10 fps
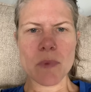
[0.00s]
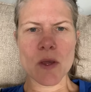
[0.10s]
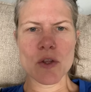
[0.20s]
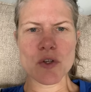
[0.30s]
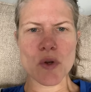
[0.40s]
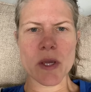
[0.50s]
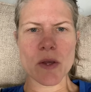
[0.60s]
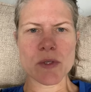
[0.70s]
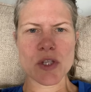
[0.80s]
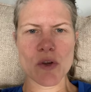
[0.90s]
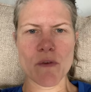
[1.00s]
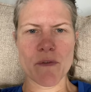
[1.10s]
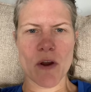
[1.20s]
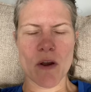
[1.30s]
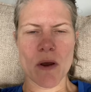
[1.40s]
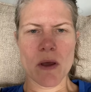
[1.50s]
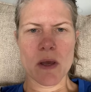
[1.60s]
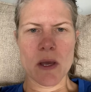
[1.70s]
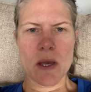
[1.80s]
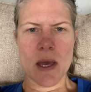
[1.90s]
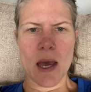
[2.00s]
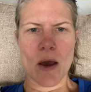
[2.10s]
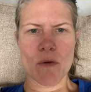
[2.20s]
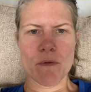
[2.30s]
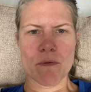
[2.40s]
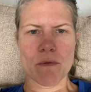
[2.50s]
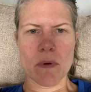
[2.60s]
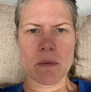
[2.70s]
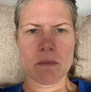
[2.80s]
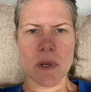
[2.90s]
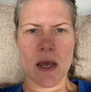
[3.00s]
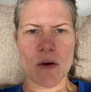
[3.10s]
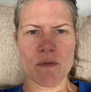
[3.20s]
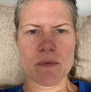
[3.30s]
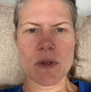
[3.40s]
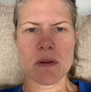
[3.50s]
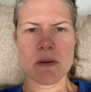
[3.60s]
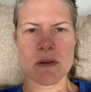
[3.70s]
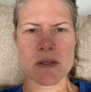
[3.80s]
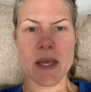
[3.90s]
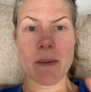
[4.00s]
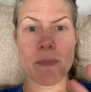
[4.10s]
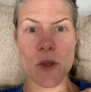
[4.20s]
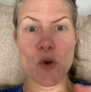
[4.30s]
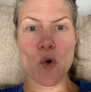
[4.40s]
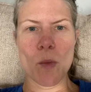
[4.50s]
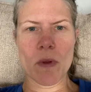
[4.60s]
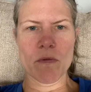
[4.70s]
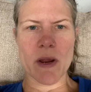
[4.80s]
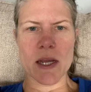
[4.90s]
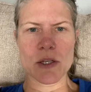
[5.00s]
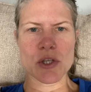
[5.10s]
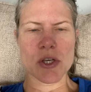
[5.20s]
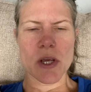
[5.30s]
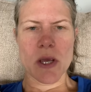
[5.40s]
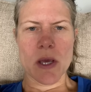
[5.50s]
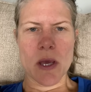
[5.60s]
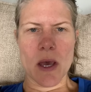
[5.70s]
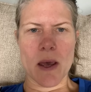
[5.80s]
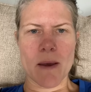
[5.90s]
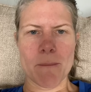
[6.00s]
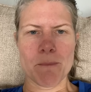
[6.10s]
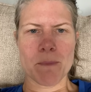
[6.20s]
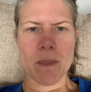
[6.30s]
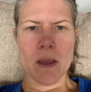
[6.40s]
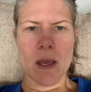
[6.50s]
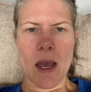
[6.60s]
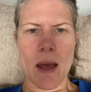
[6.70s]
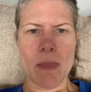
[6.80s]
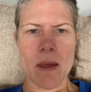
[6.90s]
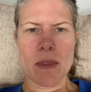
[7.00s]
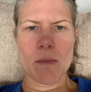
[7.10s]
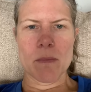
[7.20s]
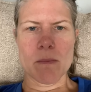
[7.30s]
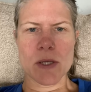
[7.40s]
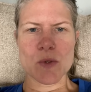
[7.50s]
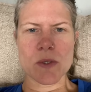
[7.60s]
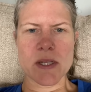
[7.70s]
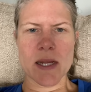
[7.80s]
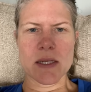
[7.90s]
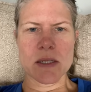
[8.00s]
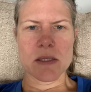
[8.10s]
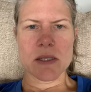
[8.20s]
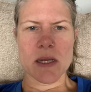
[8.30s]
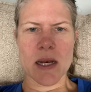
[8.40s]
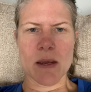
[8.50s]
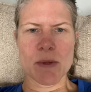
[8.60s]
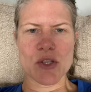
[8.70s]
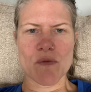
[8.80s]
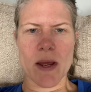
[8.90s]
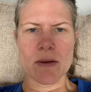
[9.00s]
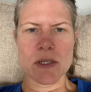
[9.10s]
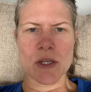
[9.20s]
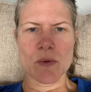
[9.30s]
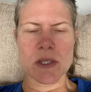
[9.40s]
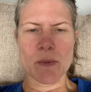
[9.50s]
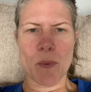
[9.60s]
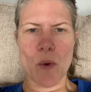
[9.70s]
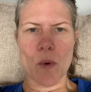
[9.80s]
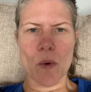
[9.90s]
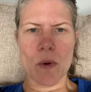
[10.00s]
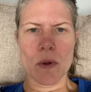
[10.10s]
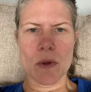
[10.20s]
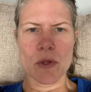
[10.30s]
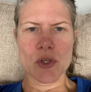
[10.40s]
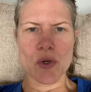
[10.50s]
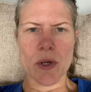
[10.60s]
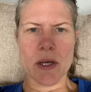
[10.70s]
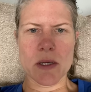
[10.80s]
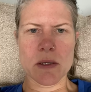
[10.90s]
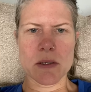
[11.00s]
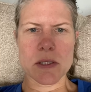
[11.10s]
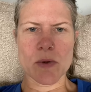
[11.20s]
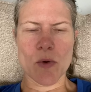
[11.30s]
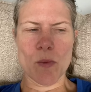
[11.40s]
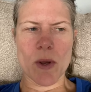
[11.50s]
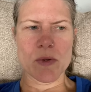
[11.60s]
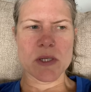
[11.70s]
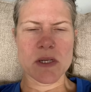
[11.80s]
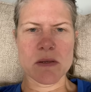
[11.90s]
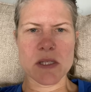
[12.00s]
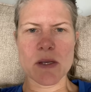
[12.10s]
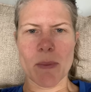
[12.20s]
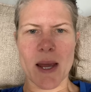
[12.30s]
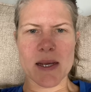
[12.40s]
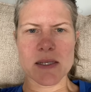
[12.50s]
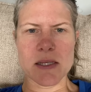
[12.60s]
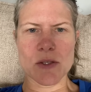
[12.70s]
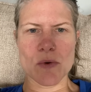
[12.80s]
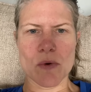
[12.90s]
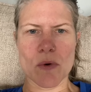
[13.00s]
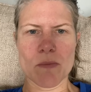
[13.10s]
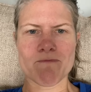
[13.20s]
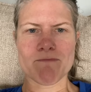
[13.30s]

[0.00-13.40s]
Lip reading: the joint goes too far out of say normal range, and then the muscles, tendons, and ligaments around it don't support the joint, so it almost subluxes, or